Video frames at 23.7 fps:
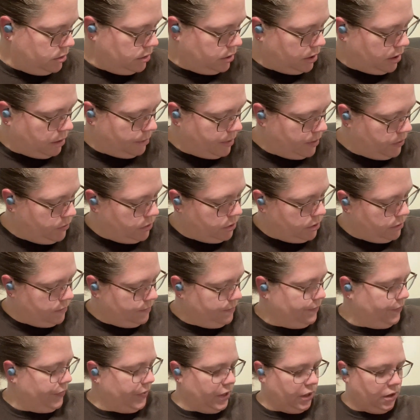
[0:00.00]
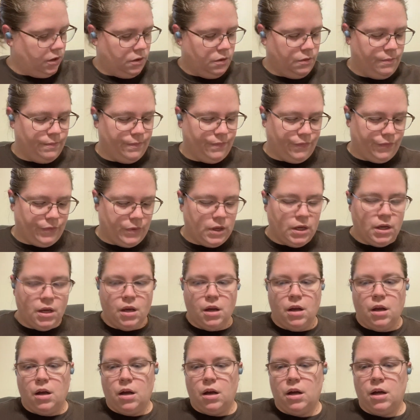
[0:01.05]
Come out. Thank you.
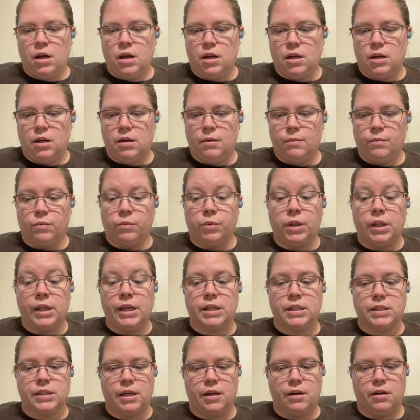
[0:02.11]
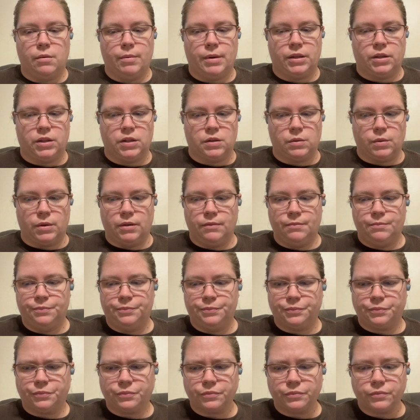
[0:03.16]
Really excited about this one.
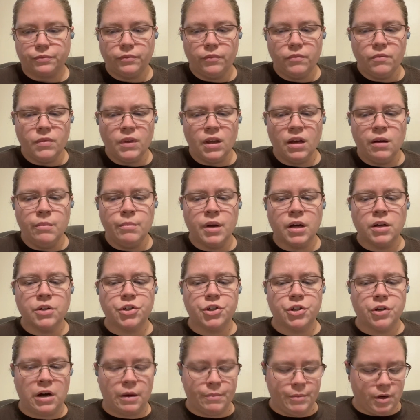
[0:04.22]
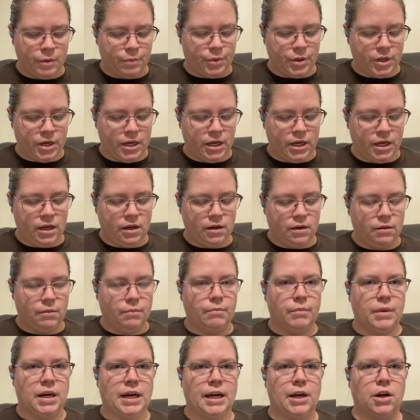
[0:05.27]
I'm not sure I'm going to put it in
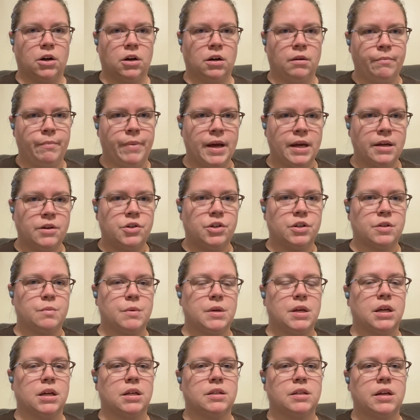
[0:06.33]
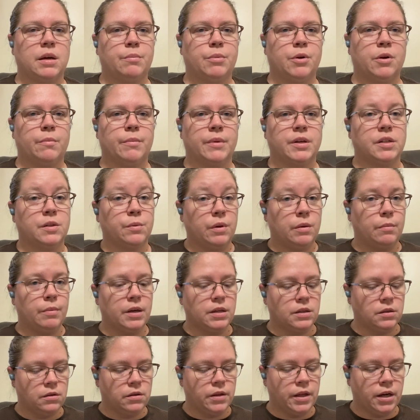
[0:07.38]
my herb bed just because I put my sweet
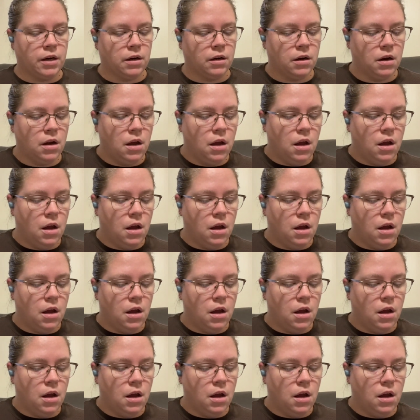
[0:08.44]
basil there.